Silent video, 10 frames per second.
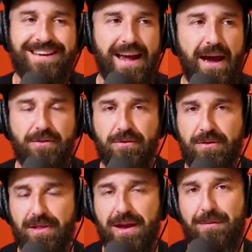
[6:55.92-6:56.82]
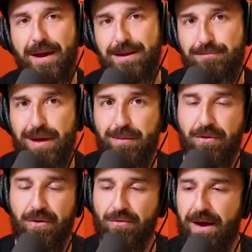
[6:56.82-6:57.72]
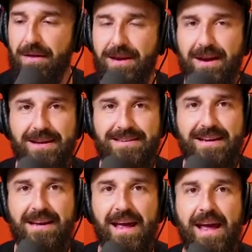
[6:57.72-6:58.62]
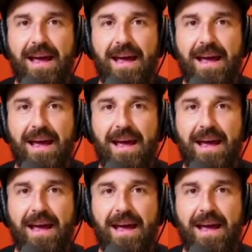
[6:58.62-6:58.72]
to gather the like-minded people around the content,